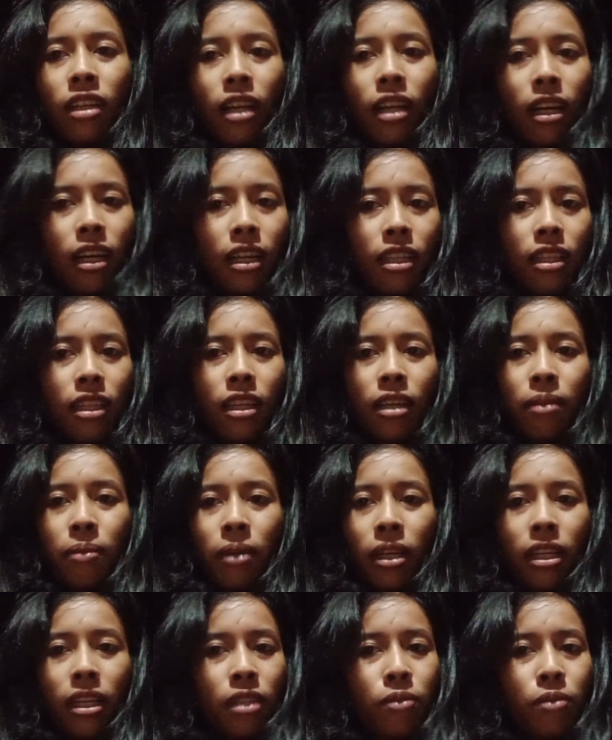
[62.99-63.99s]
I love
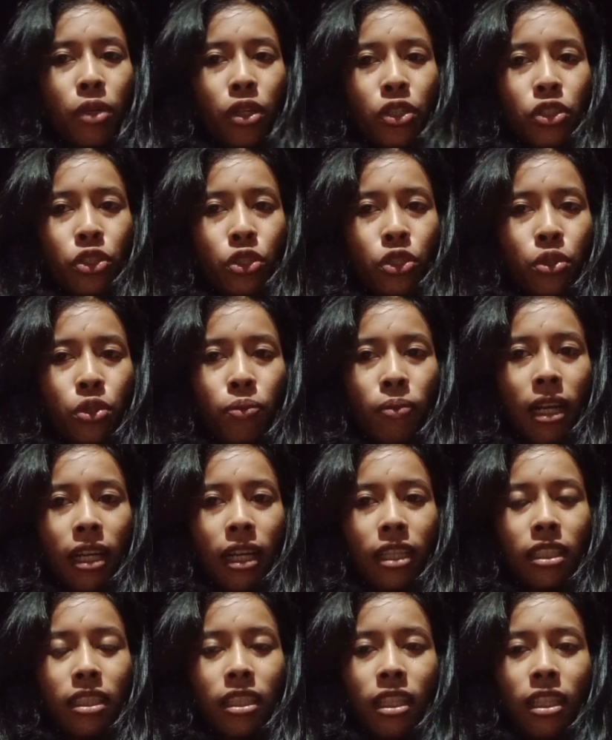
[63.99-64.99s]
animal so
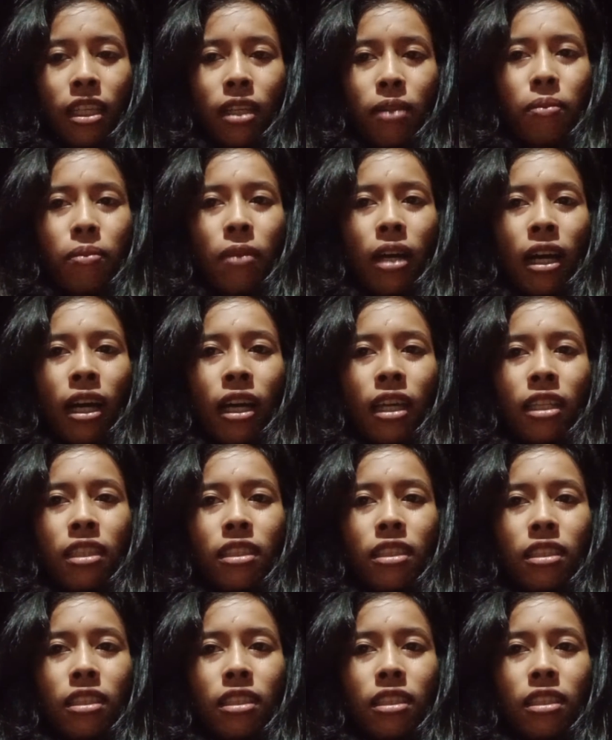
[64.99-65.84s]
much, but